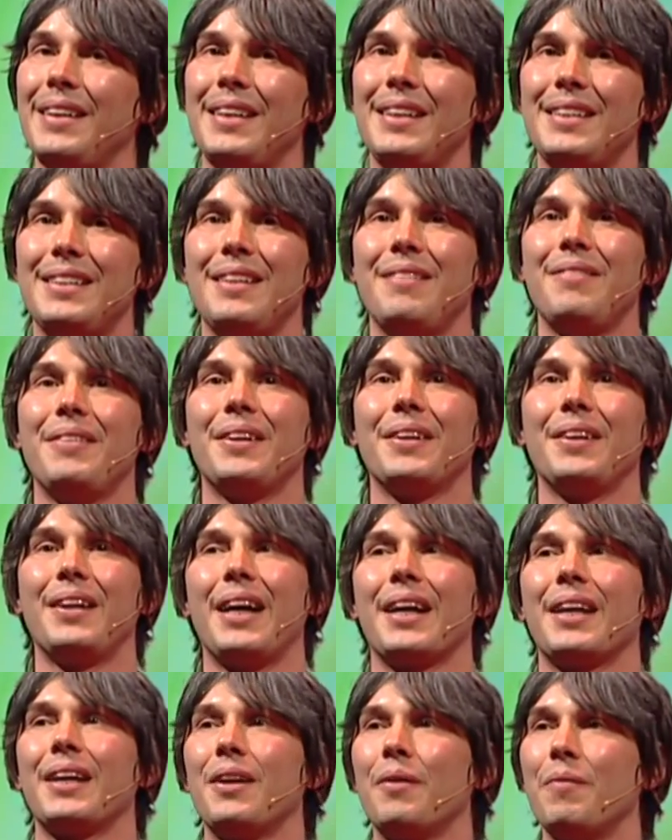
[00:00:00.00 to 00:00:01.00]
in these difficult
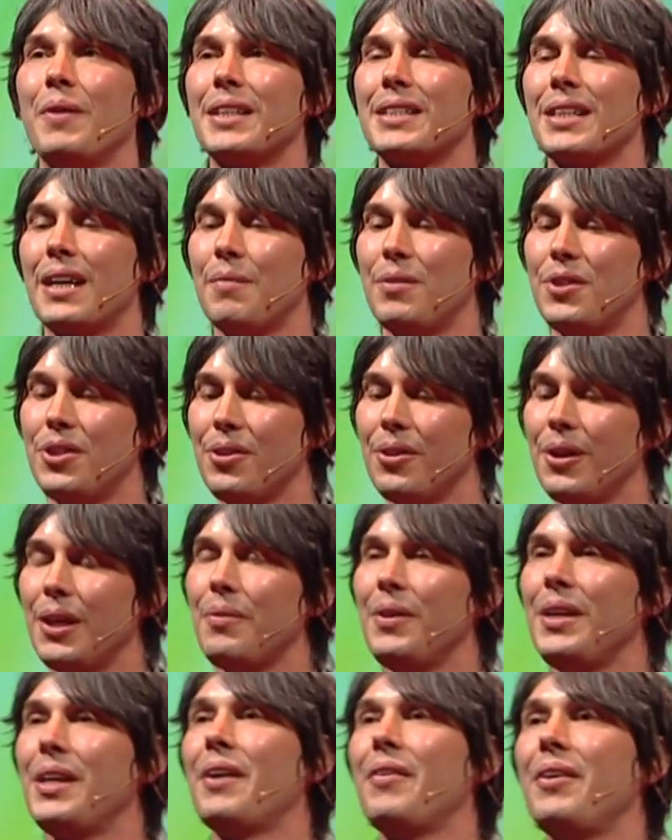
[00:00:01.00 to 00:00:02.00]
economic times.
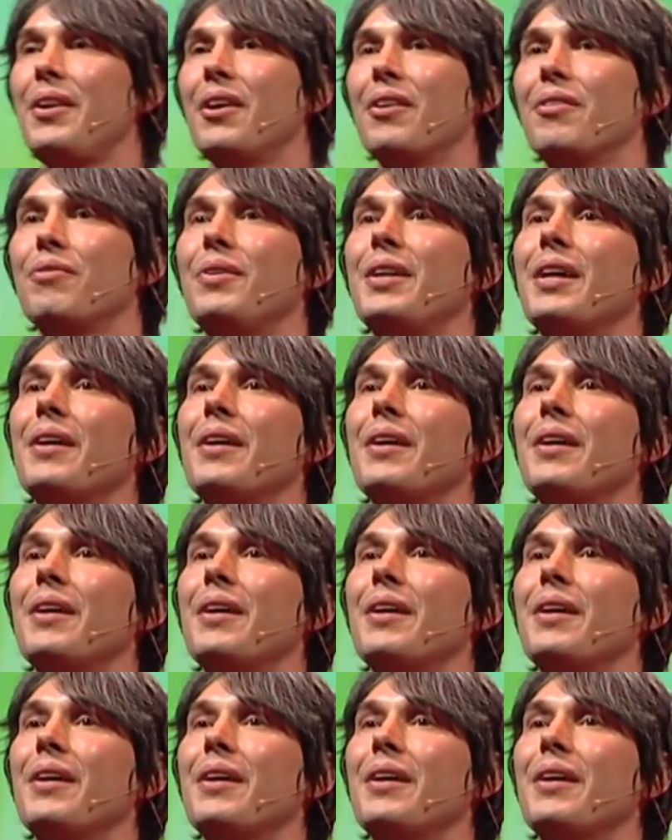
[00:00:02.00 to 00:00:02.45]
Surely we know enough.